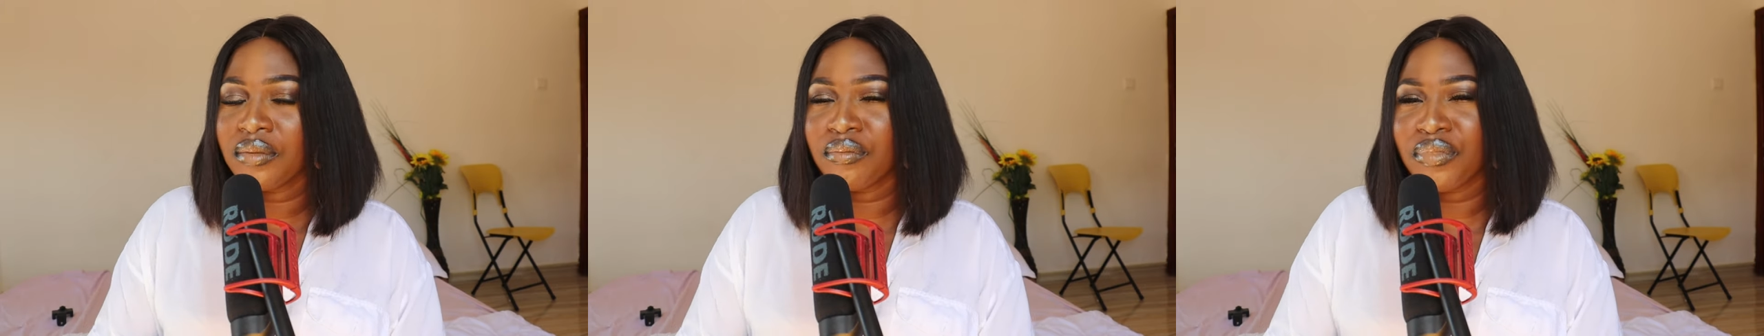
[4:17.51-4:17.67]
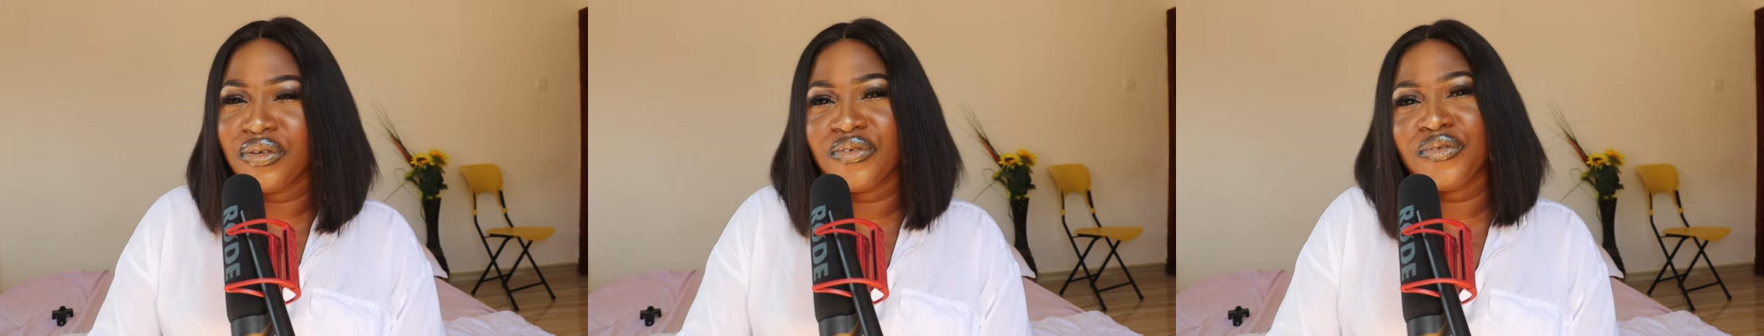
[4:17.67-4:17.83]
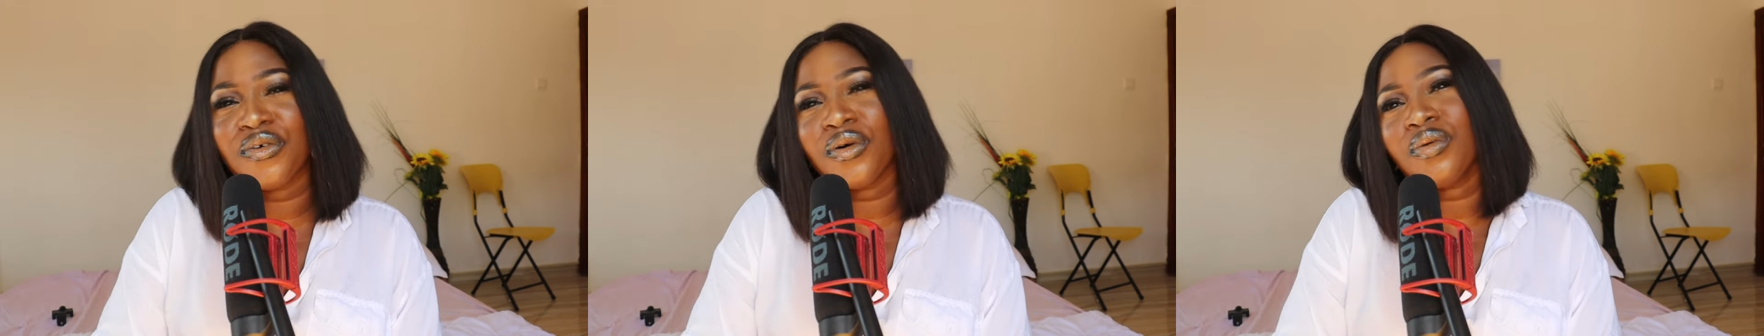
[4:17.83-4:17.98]

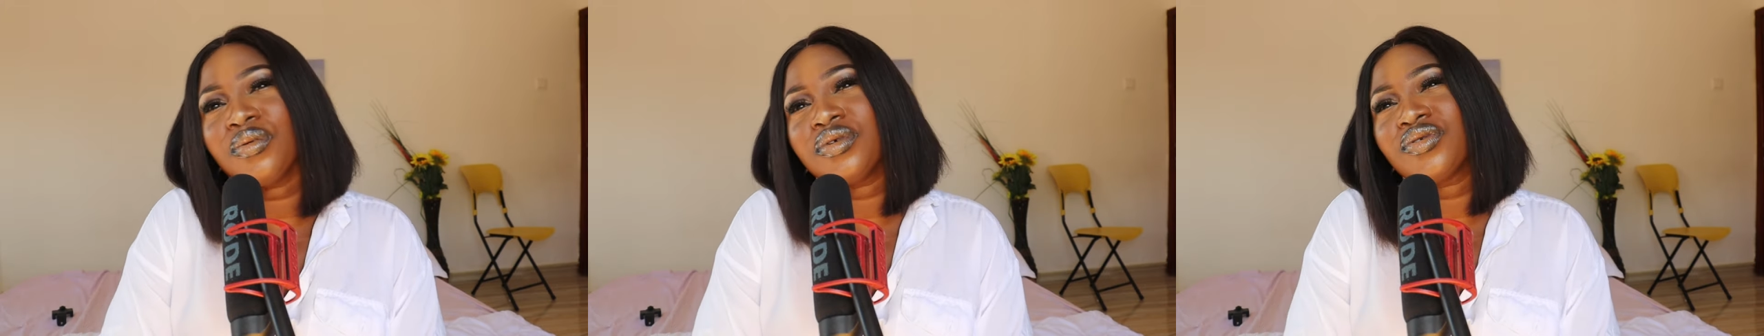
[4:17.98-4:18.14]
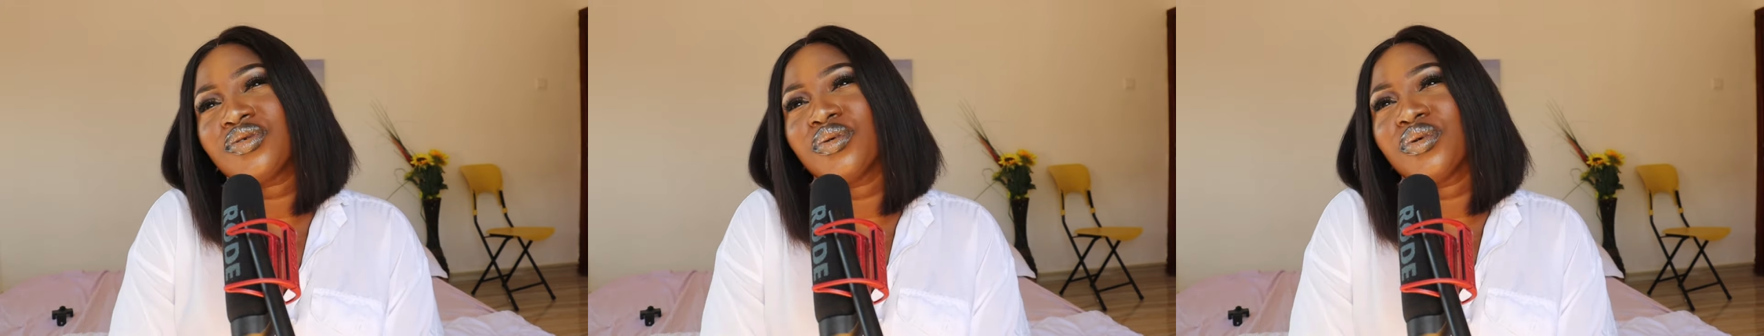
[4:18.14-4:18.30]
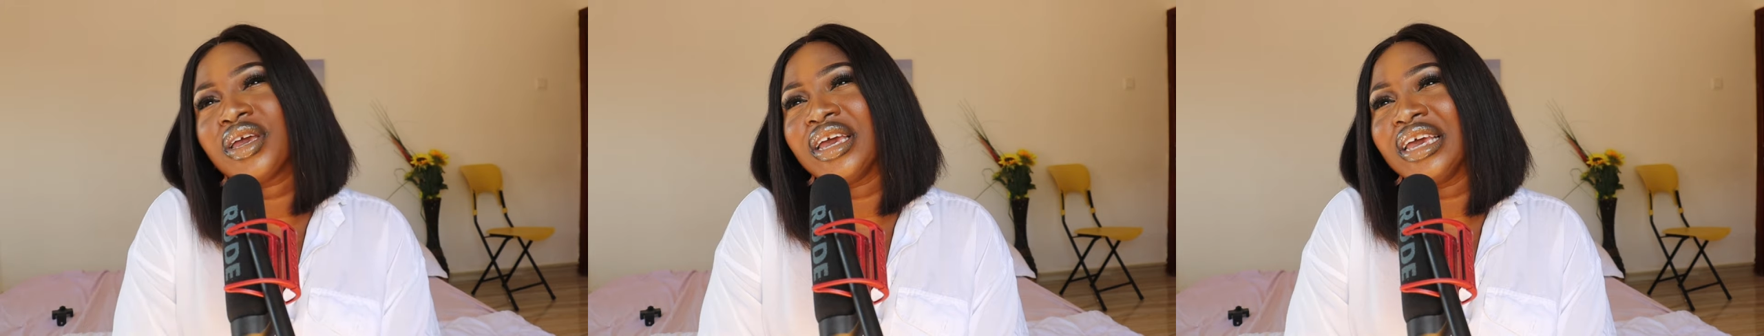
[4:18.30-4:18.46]
Before we
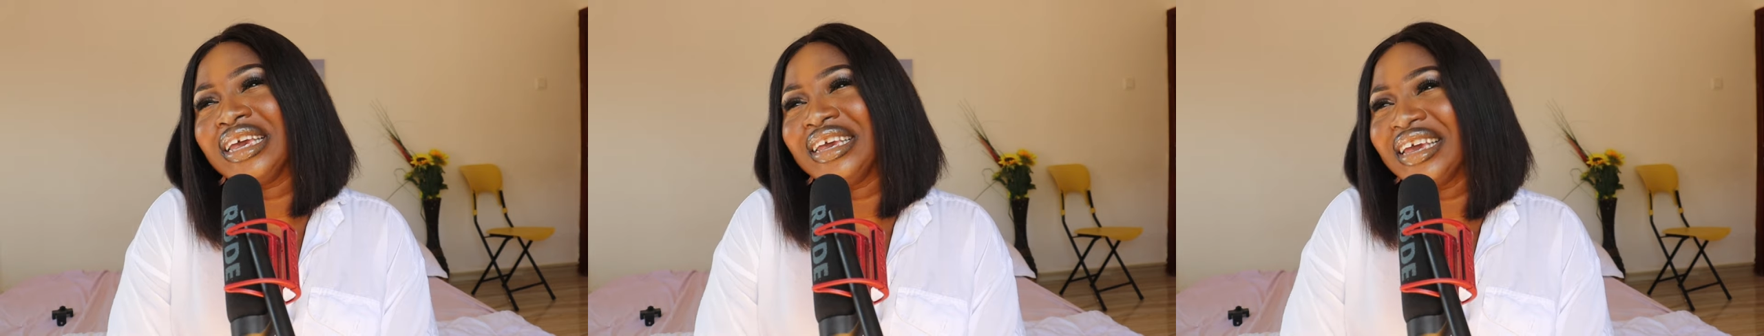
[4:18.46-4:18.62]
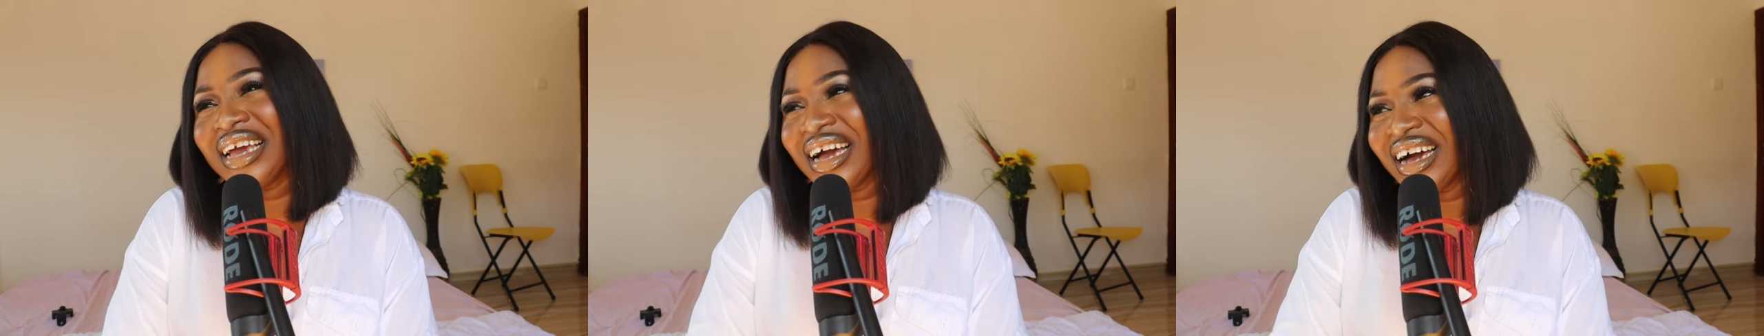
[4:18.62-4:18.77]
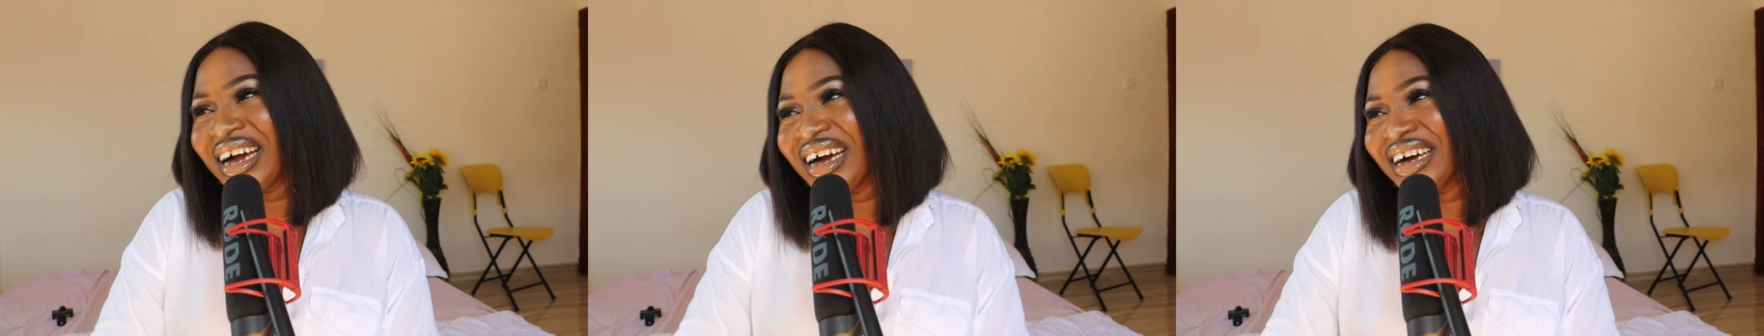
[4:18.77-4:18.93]
said, okay,
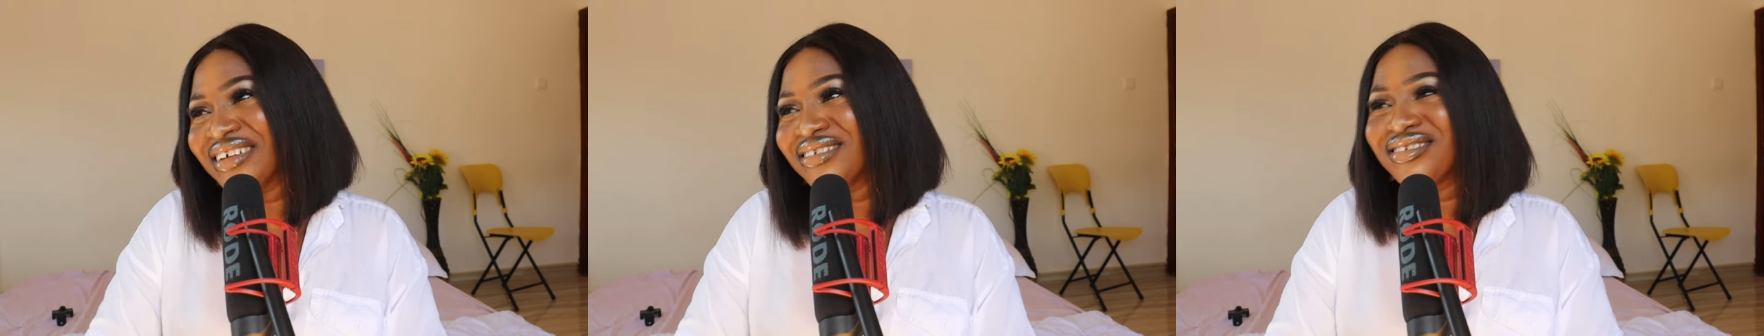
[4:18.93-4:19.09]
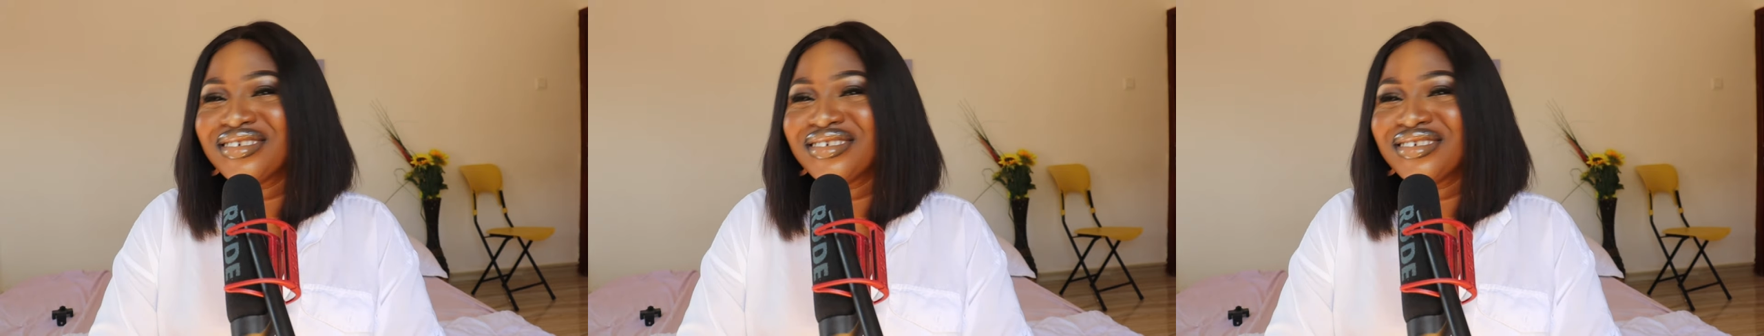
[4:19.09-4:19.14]
yeah,